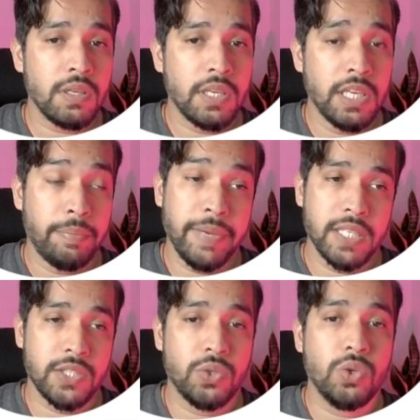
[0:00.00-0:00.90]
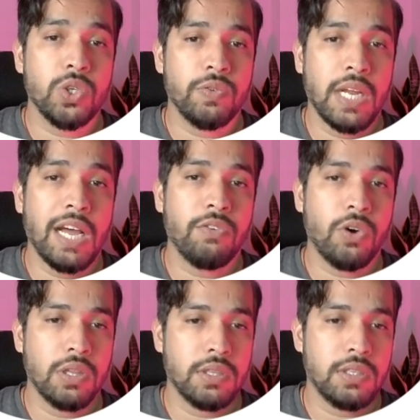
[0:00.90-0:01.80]
In pay as you go, you will have
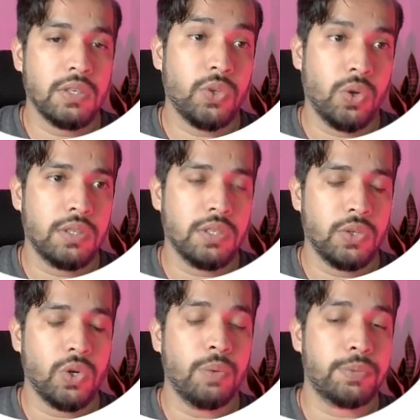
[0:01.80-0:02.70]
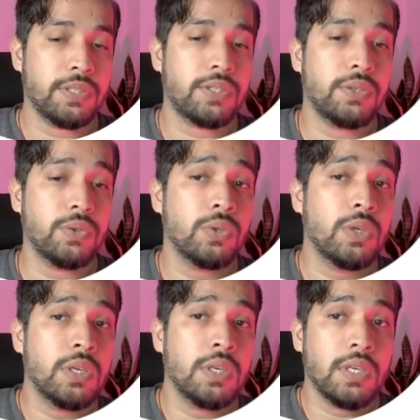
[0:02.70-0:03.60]
all the options to
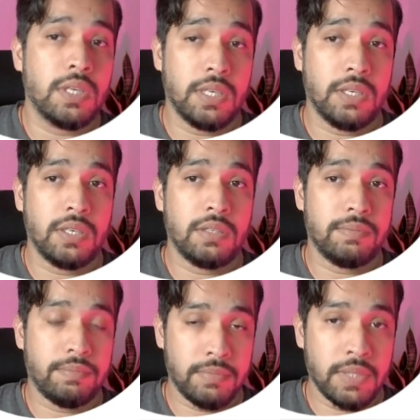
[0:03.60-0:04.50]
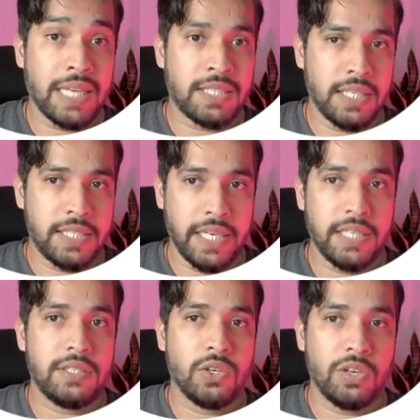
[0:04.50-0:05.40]
actually
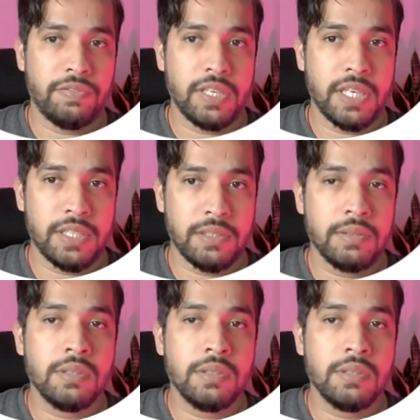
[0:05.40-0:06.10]
change the configuration.